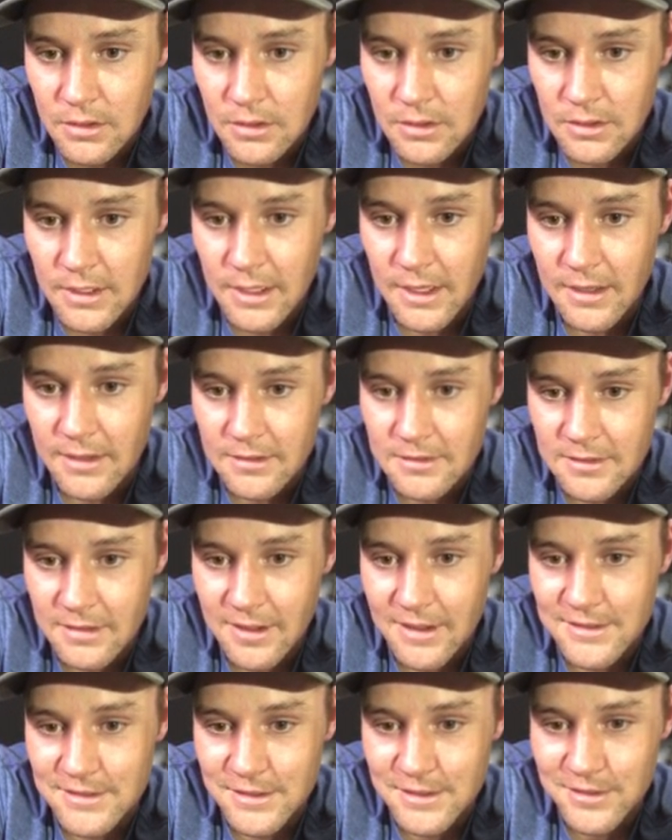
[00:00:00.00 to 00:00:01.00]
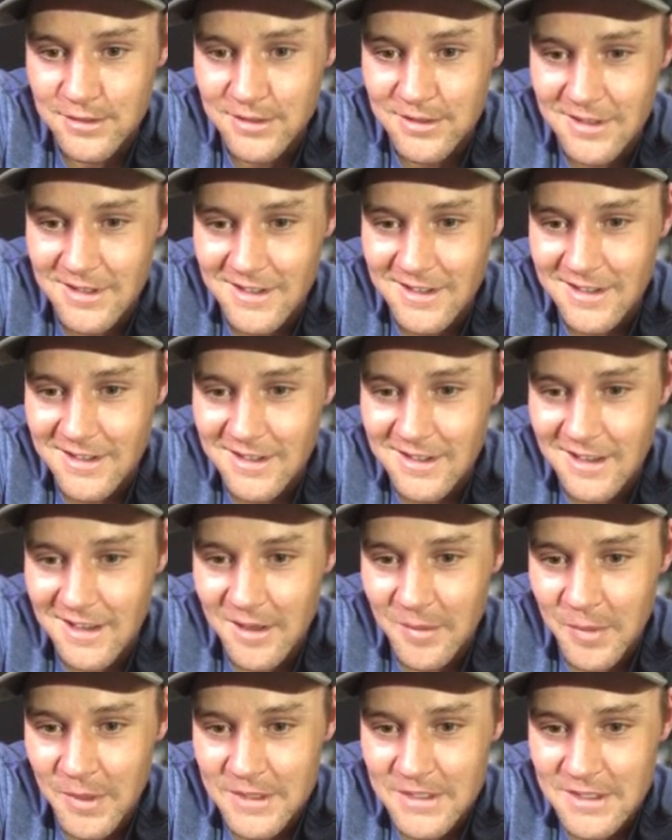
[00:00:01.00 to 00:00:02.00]
Yeah, Tazo.
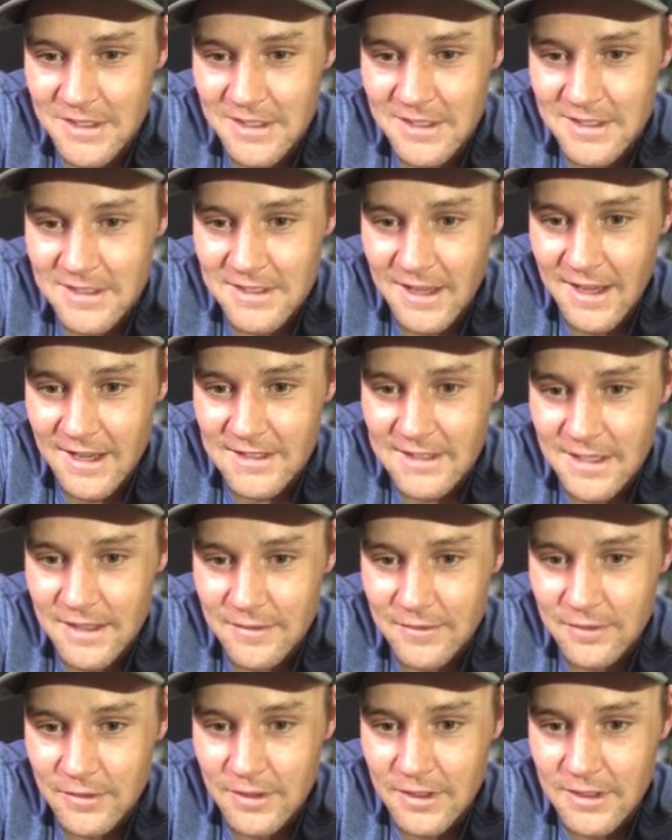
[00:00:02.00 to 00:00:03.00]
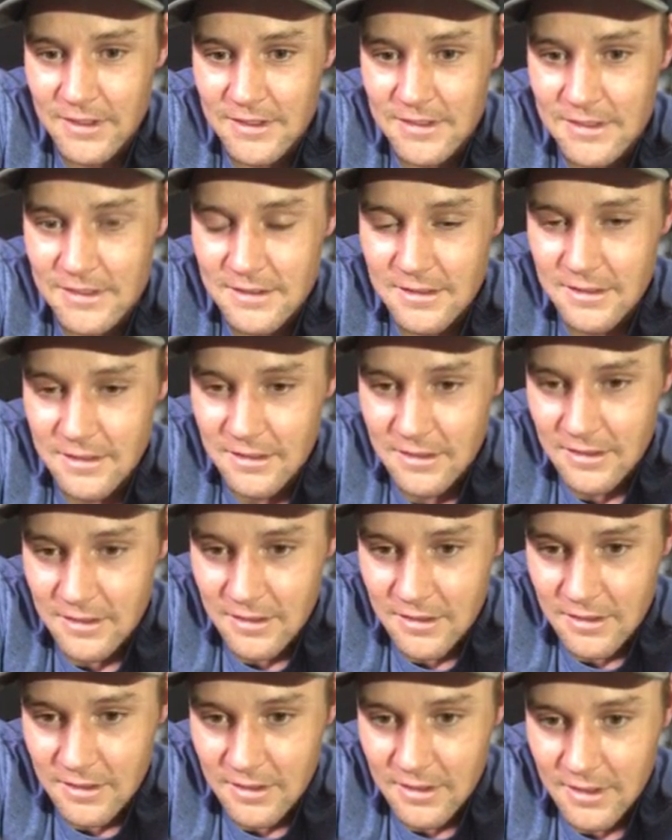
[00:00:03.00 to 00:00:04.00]
PG is antifreeze,
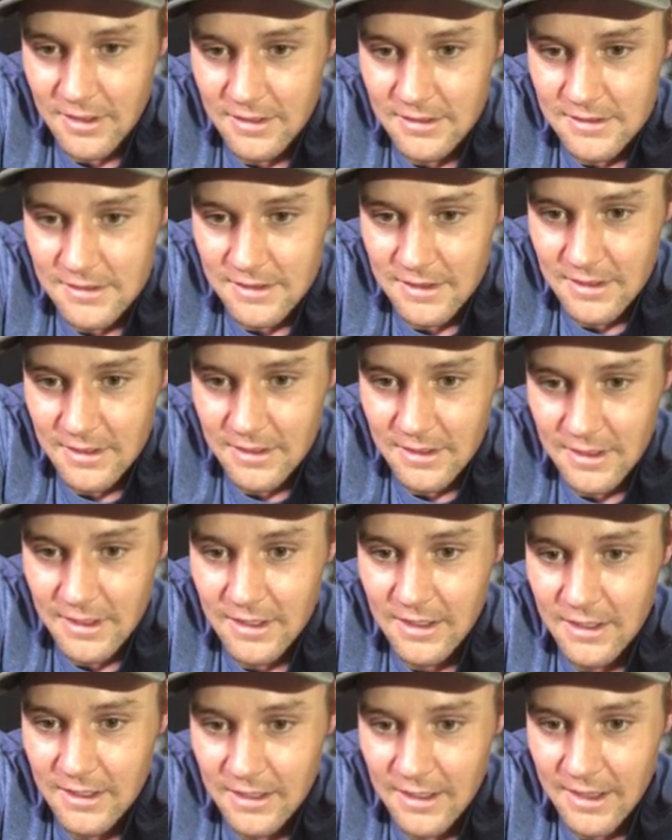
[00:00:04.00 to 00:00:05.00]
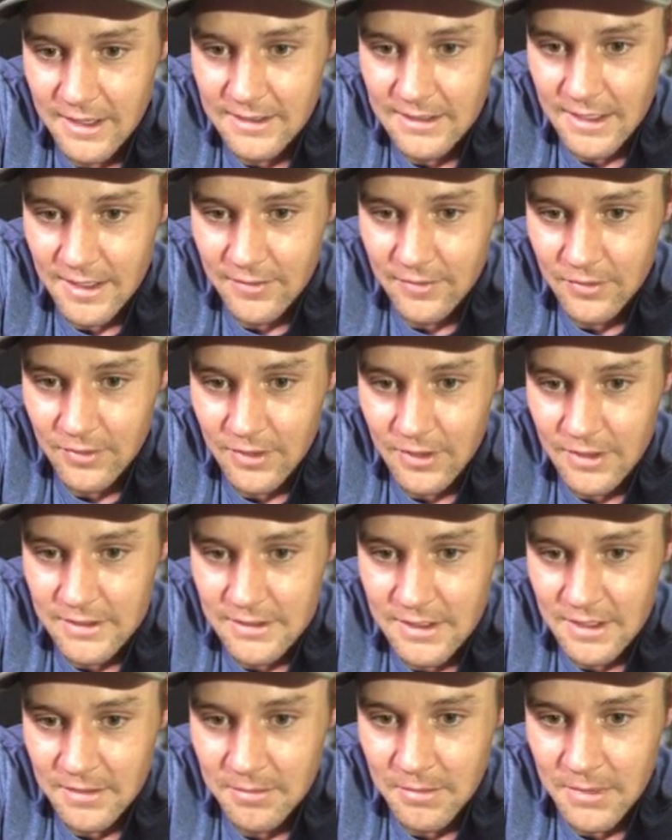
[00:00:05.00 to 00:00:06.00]
is in
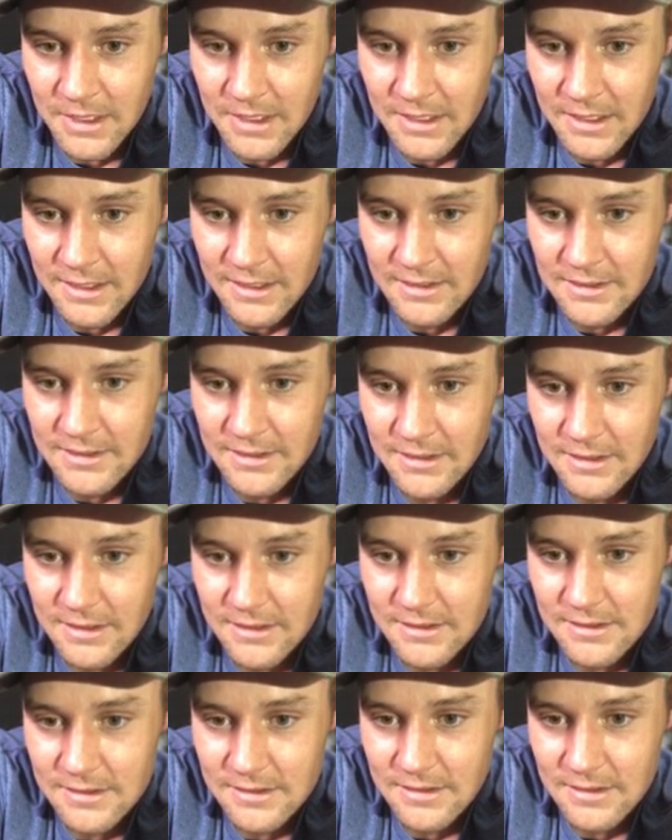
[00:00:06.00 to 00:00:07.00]
antifreeze and mini e-cigs.